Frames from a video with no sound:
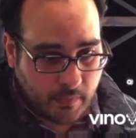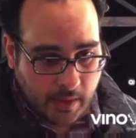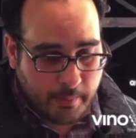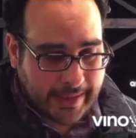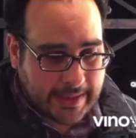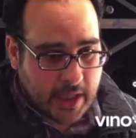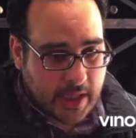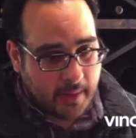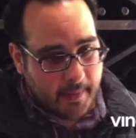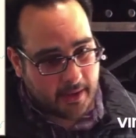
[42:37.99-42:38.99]
But let's talk
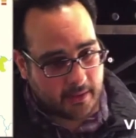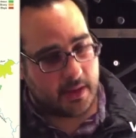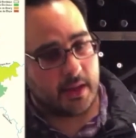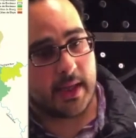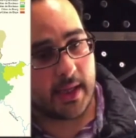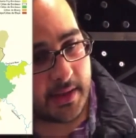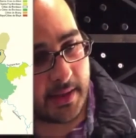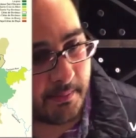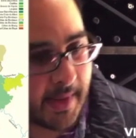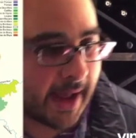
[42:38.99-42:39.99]
about the the
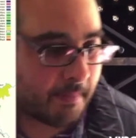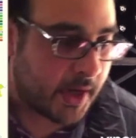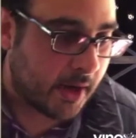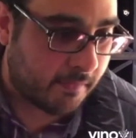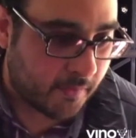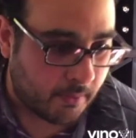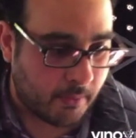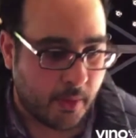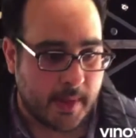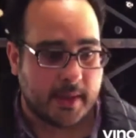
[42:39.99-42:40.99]
map here for a
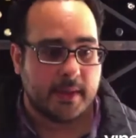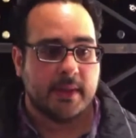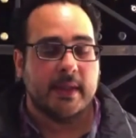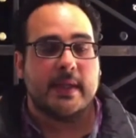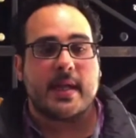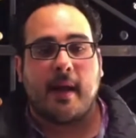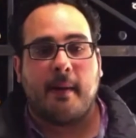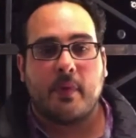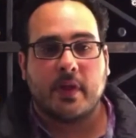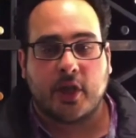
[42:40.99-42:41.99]
moment. Um,
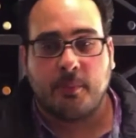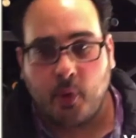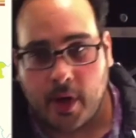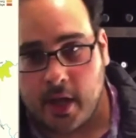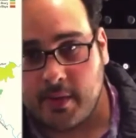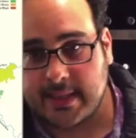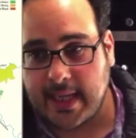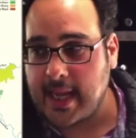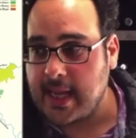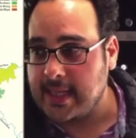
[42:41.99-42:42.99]
so Bordeaux is
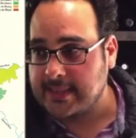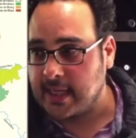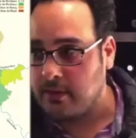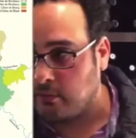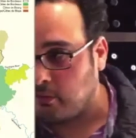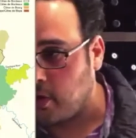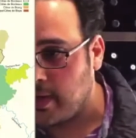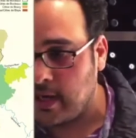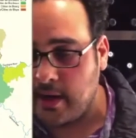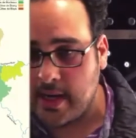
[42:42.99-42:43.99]
a is a growing
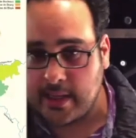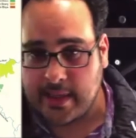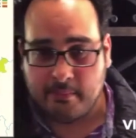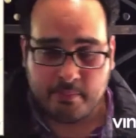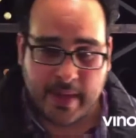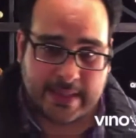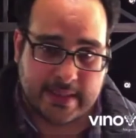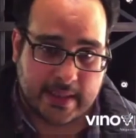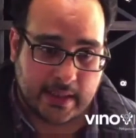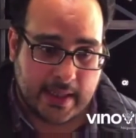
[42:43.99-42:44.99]
area that
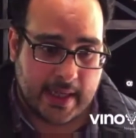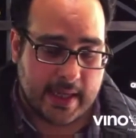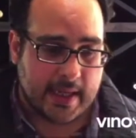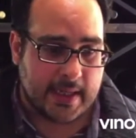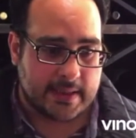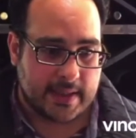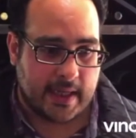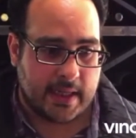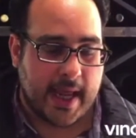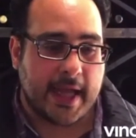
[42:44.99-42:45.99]
basically is
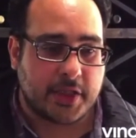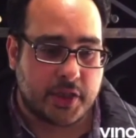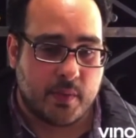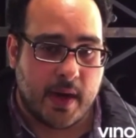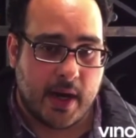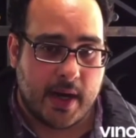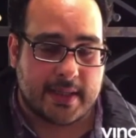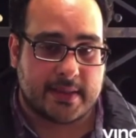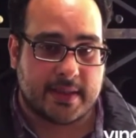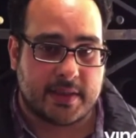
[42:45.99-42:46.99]
an estuary that
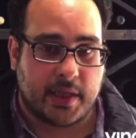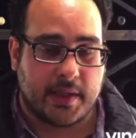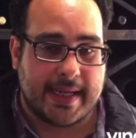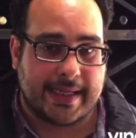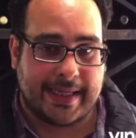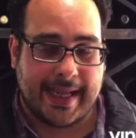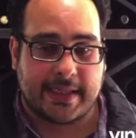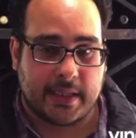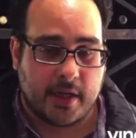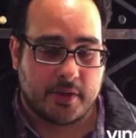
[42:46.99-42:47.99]
sits on the
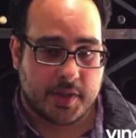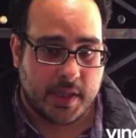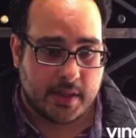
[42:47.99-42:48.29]
Atlantic Ocean.